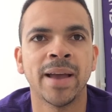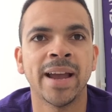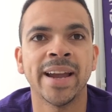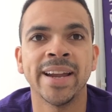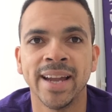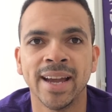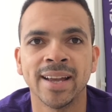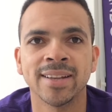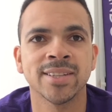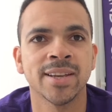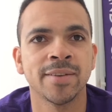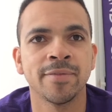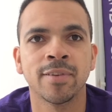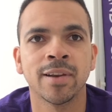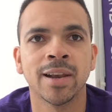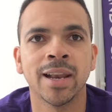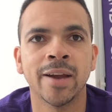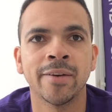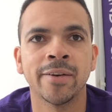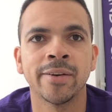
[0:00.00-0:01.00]
8 out of 10
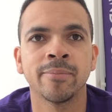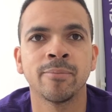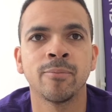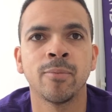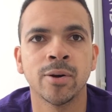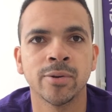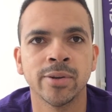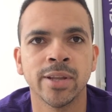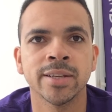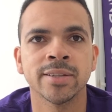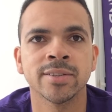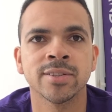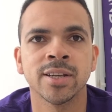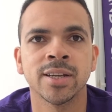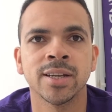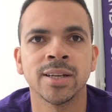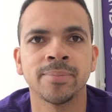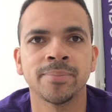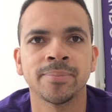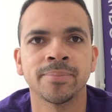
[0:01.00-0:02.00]
for Larin. Well done,
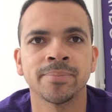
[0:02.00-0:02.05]
sir.